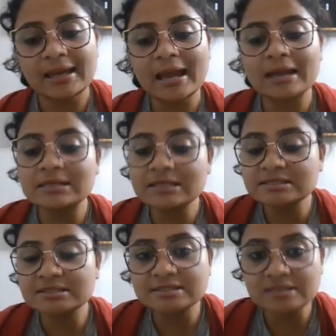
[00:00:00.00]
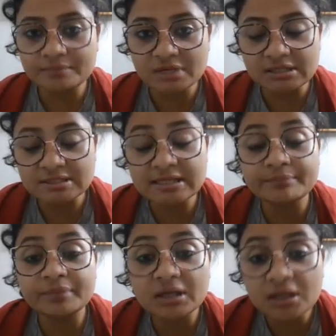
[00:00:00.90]
at least in some details,
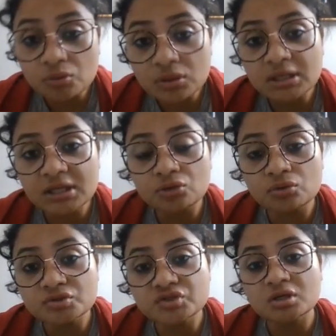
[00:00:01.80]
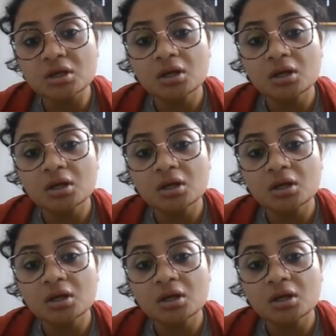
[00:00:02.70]
and particularly those